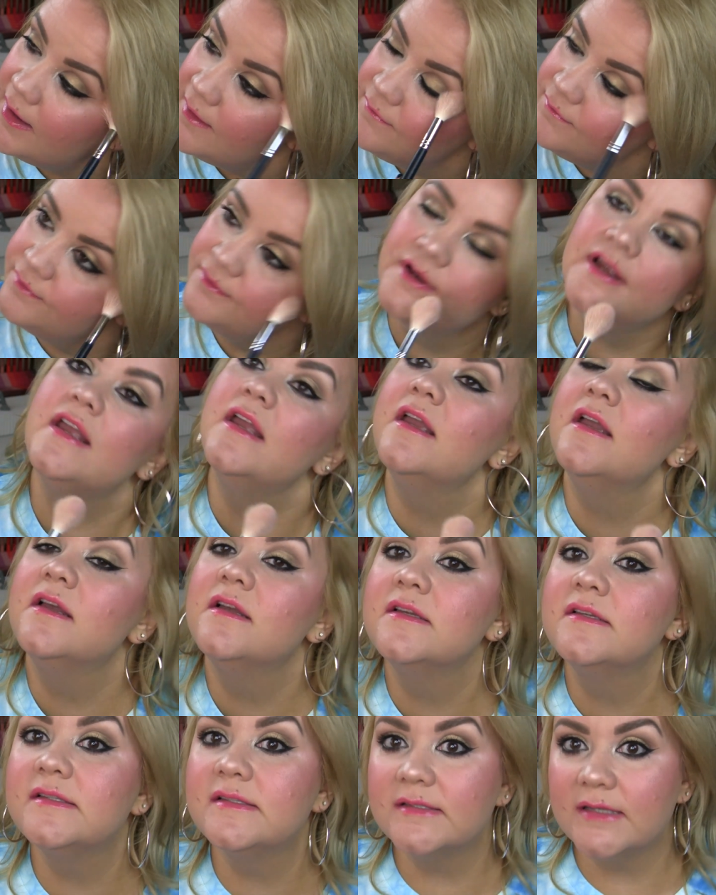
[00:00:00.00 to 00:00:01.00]
every
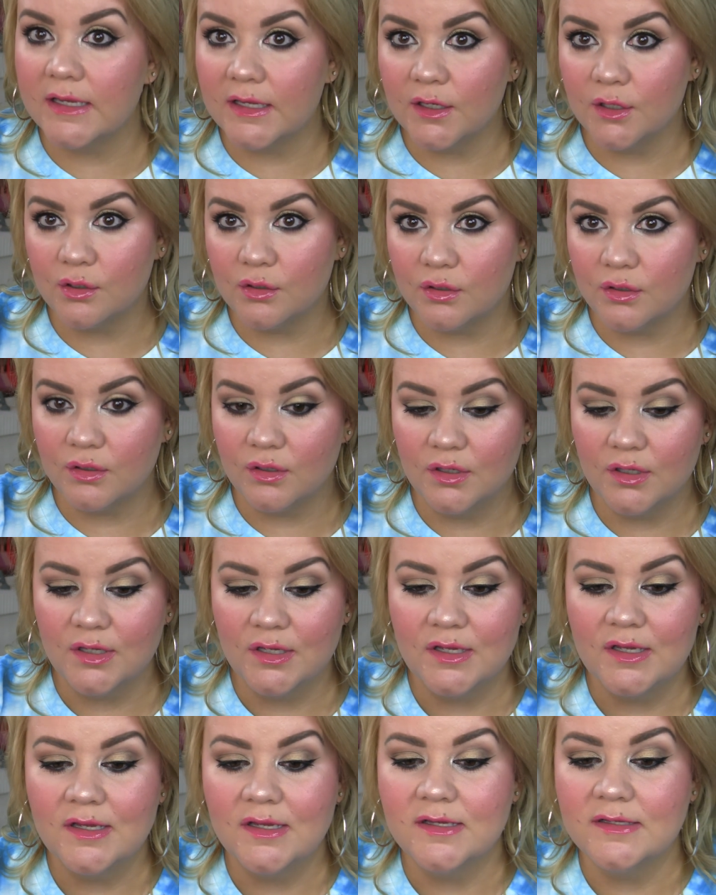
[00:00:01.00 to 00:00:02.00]
single
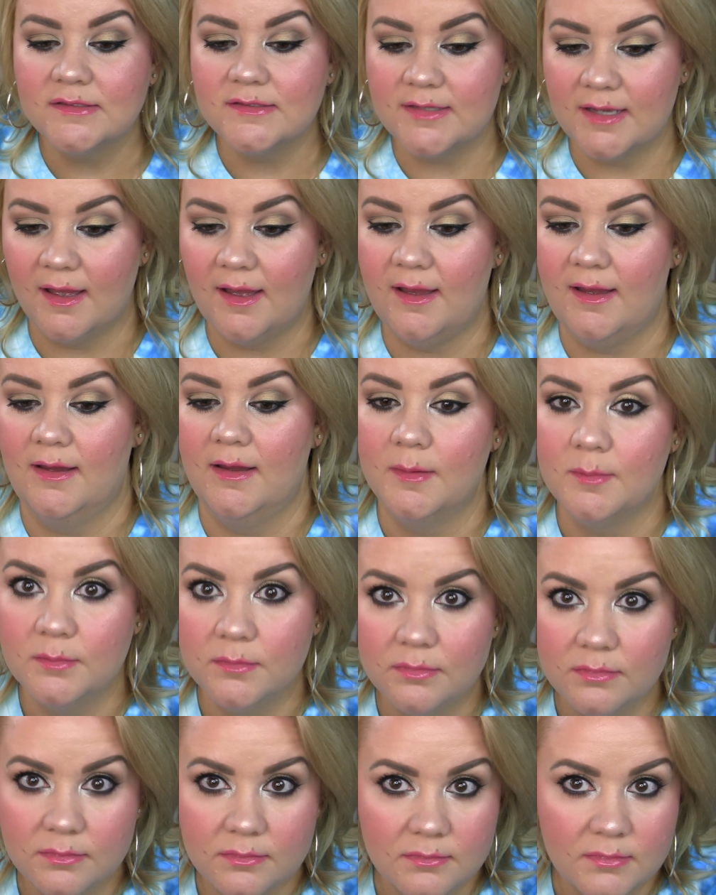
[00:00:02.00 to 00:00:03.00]

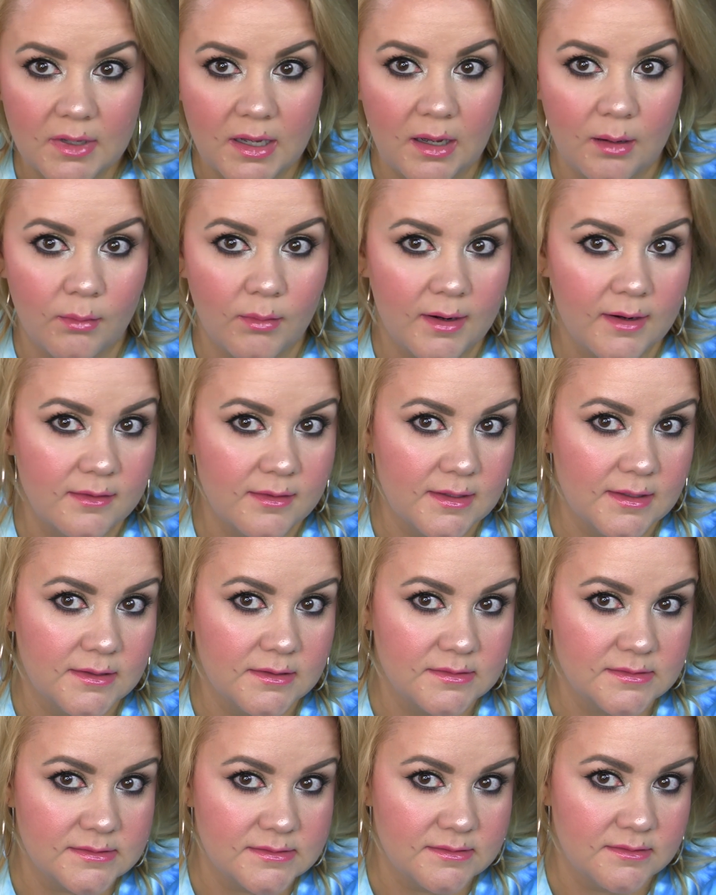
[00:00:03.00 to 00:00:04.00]
time I wear
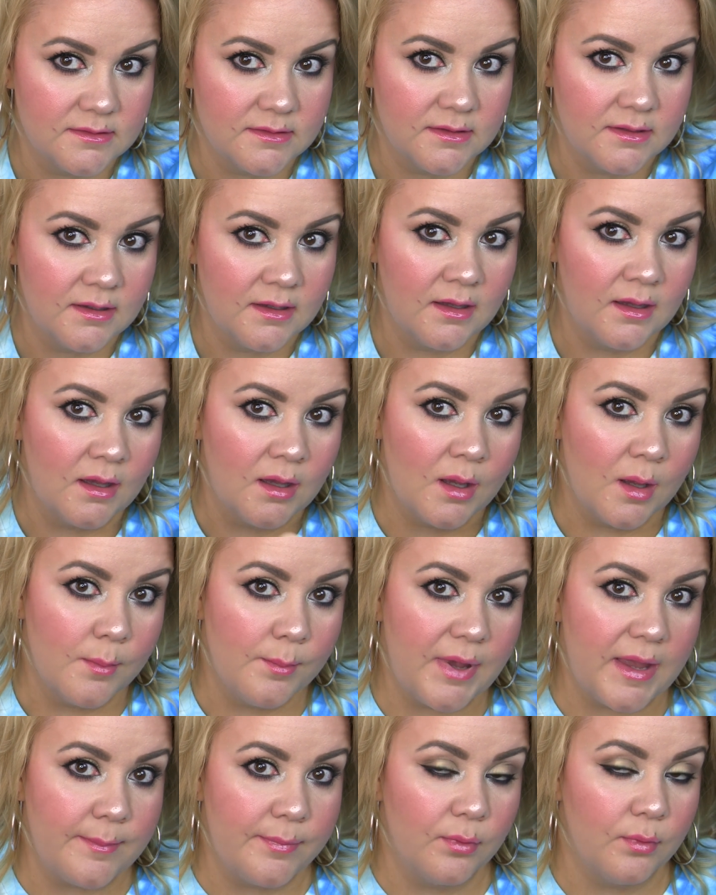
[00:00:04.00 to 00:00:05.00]
this,
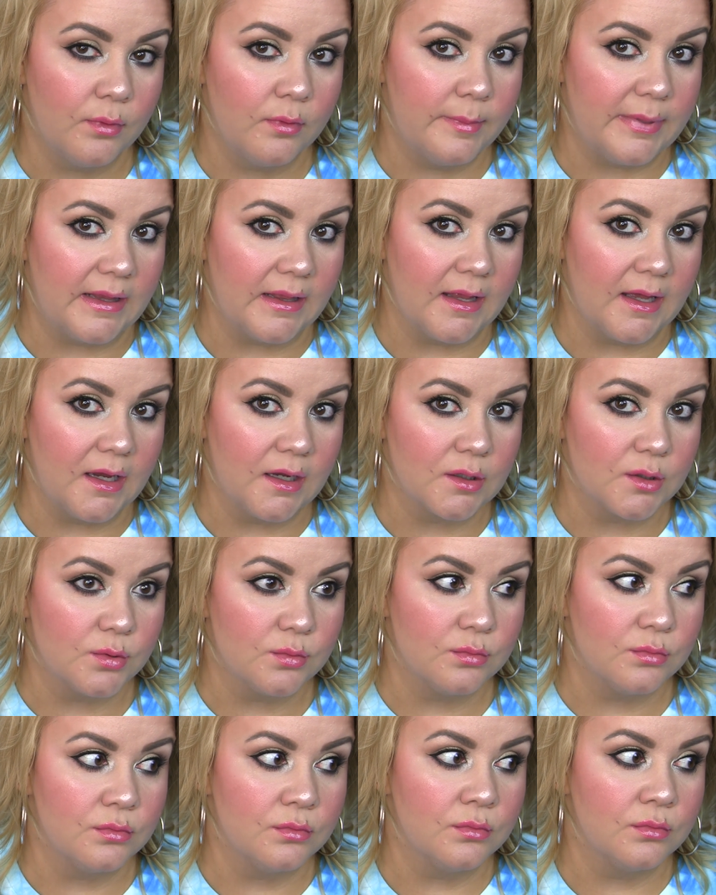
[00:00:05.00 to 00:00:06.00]
people will be like,
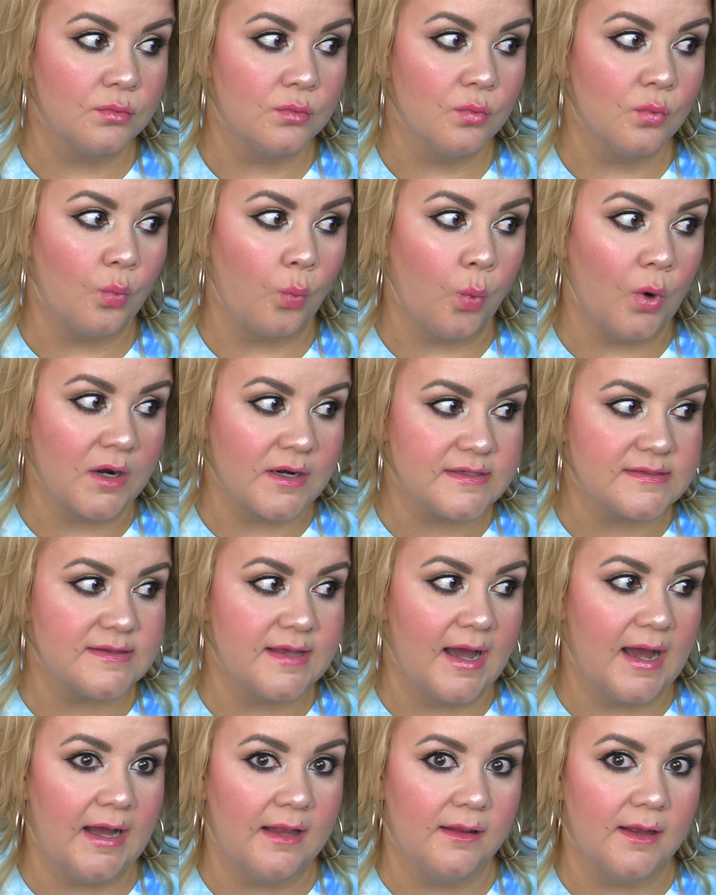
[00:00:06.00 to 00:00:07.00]
what is the
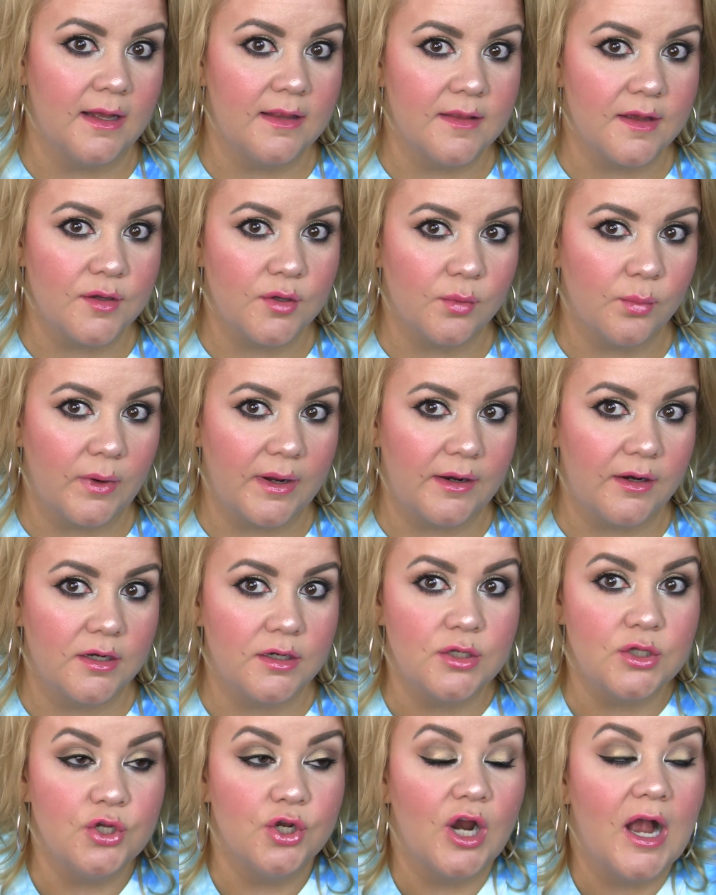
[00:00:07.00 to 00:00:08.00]
highlight that you're
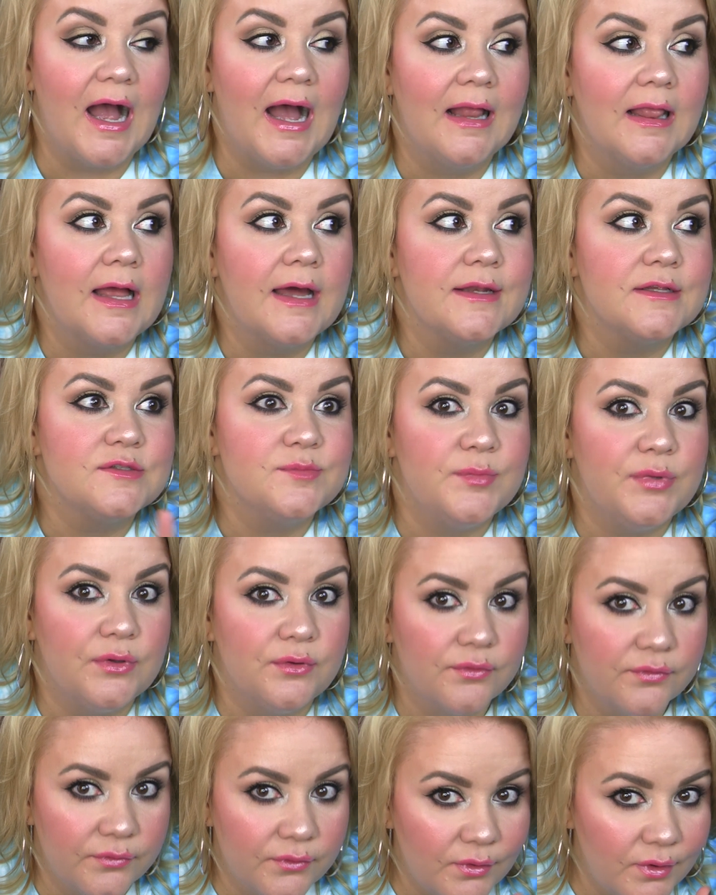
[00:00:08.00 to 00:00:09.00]
wearing? Your highlight is
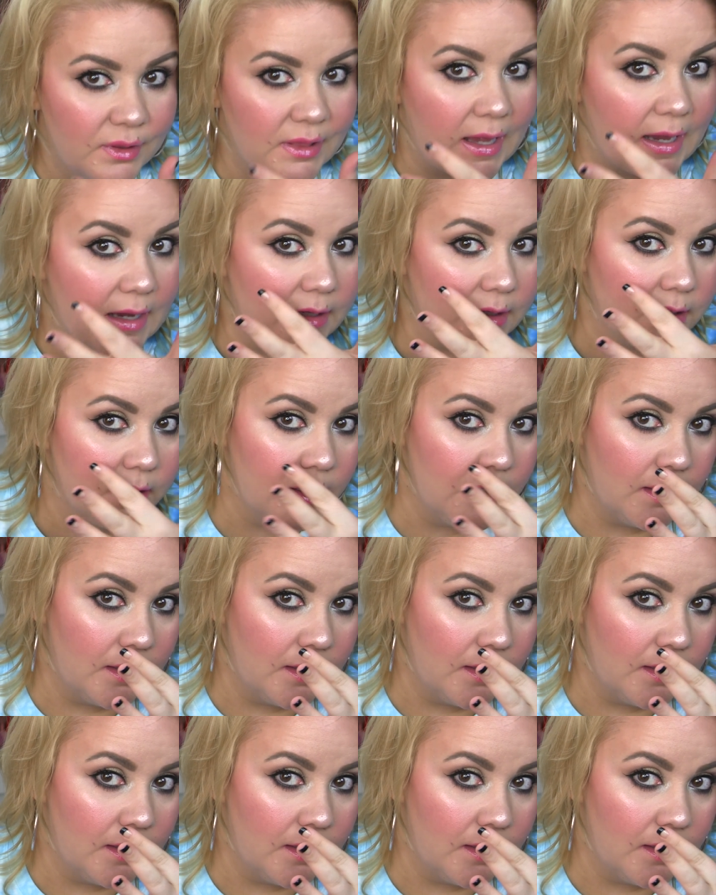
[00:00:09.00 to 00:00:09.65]
beautiful. Like,